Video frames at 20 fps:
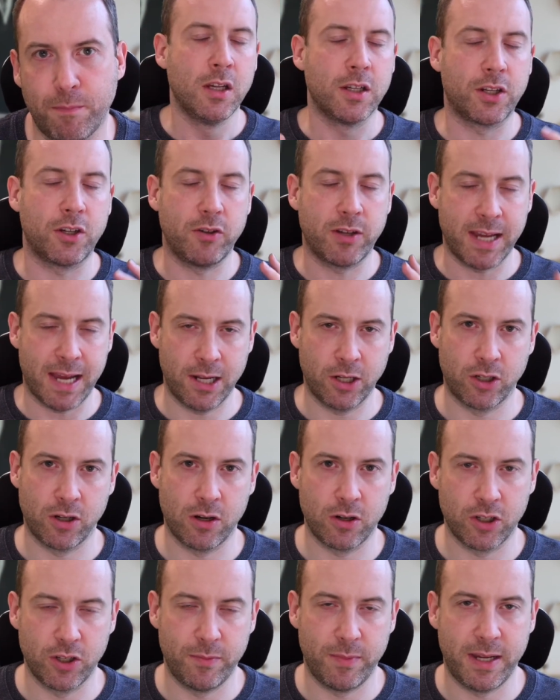So you can
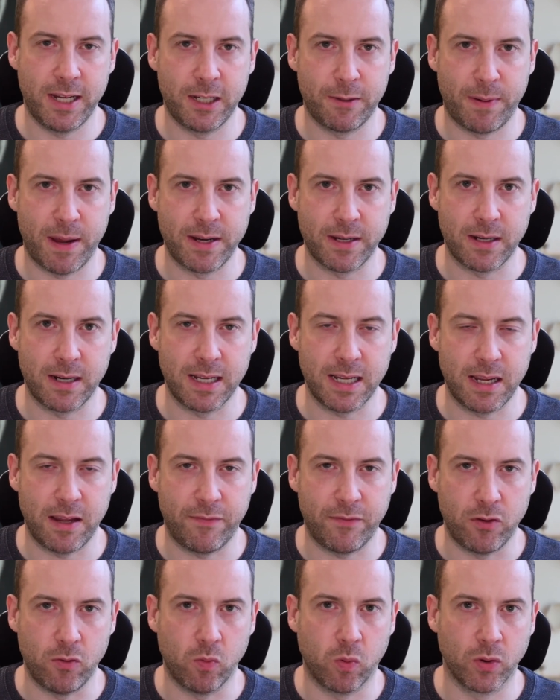charge them independently
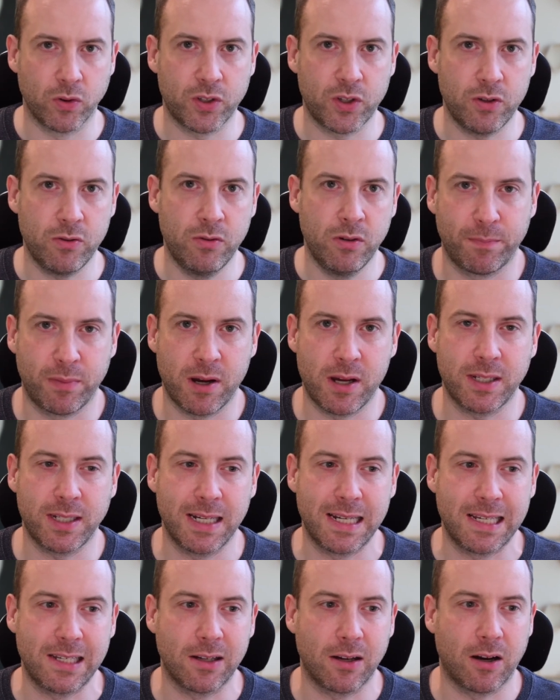if you want to.
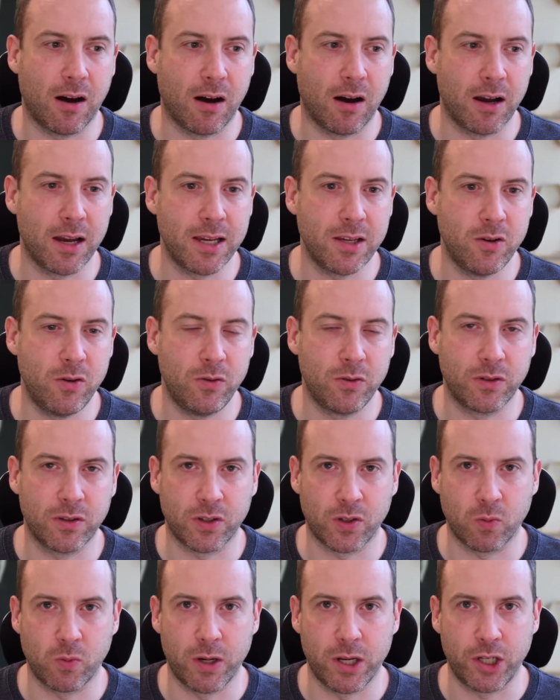Personally, I use the
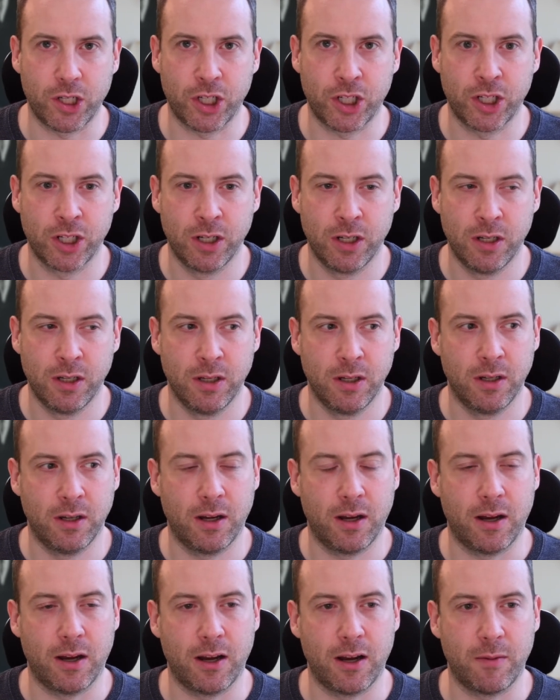Switch
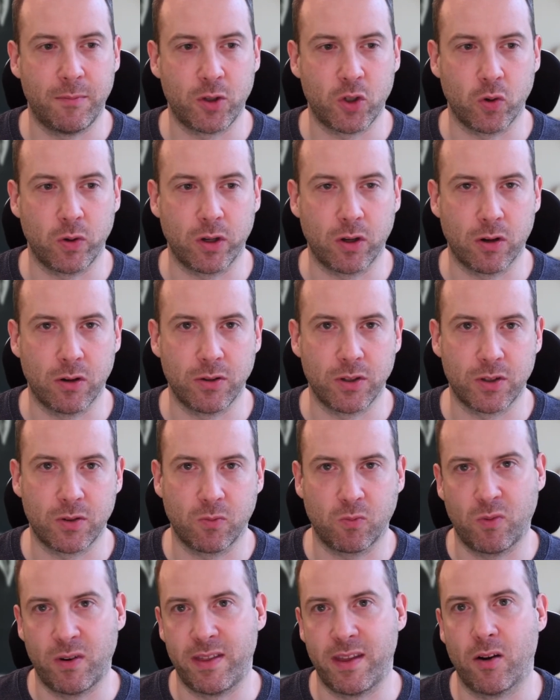Joy-Cons
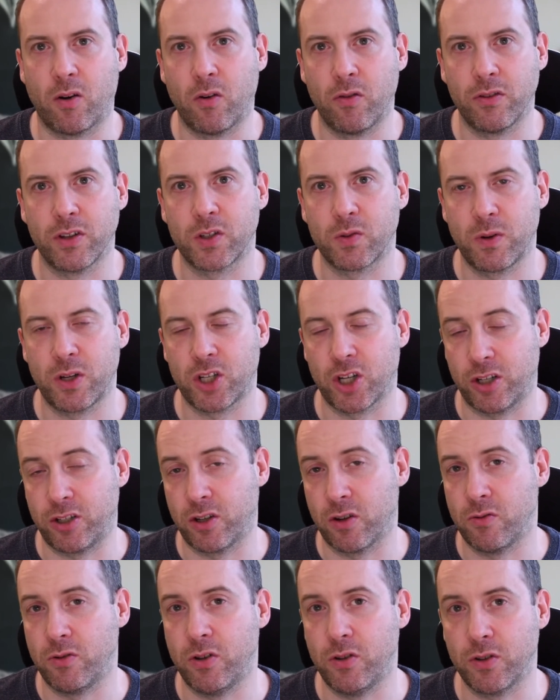when they're on the Switch. I
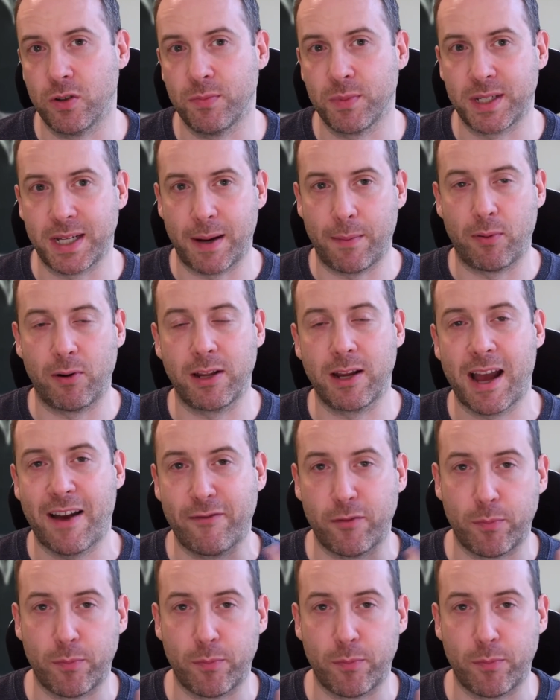don't use them separately. I have a